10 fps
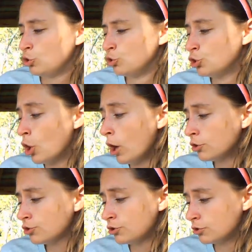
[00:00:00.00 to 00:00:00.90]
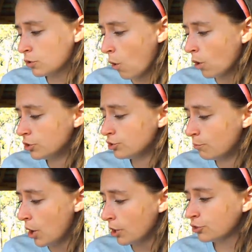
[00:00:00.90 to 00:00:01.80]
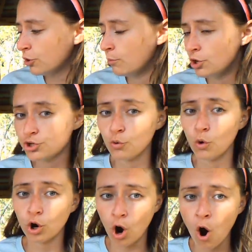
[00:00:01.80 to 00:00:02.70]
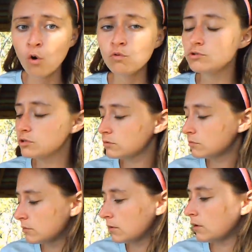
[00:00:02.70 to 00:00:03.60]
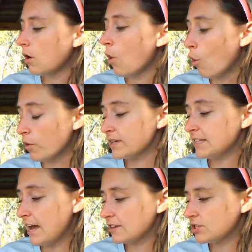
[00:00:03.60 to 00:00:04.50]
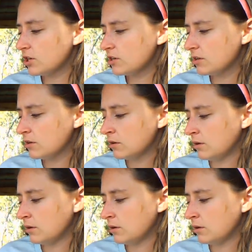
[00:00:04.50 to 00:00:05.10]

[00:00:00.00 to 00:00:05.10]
"She says she's going to make them into a coat," Horace answered.